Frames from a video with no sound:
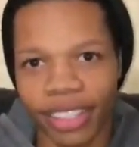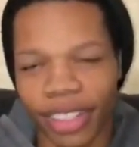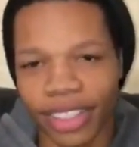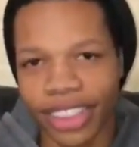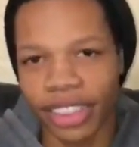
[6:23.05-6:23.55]

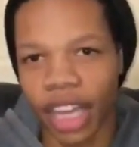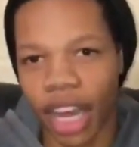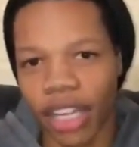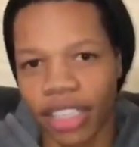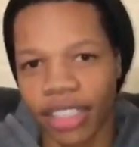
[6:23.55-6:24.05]
Not just
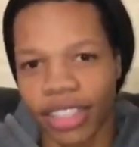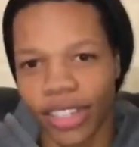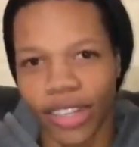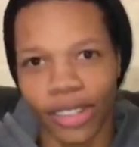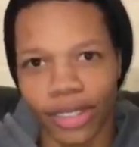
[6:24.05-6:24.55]
guys.
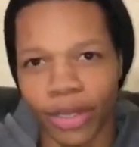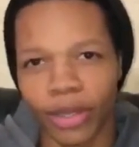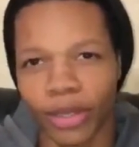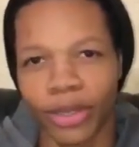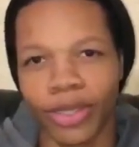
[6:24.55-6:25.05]
Girls
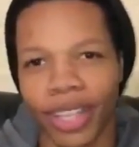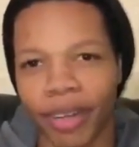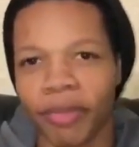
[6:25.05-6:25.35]
also do that.